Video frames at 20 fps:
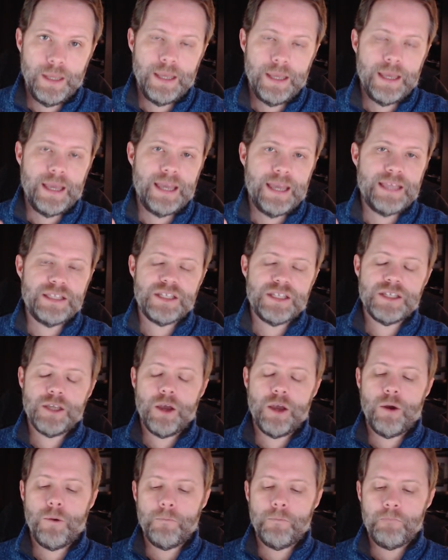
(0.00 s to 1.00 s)
And
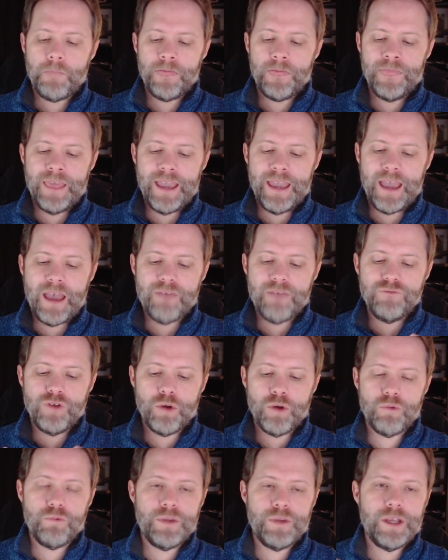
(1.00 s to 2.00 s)
so they have
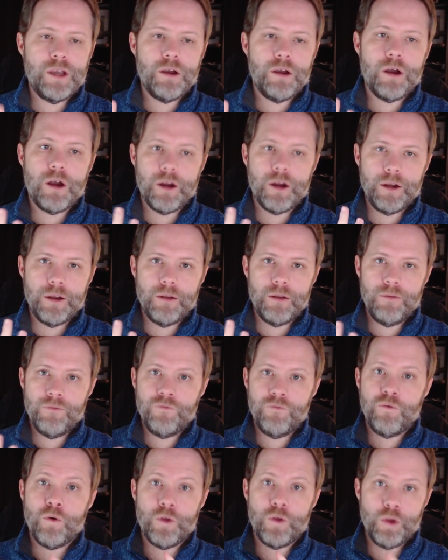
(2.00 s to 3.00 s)
no regard
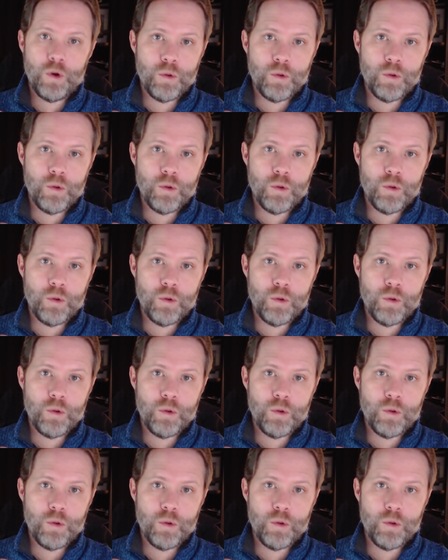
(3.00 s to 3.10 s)
for your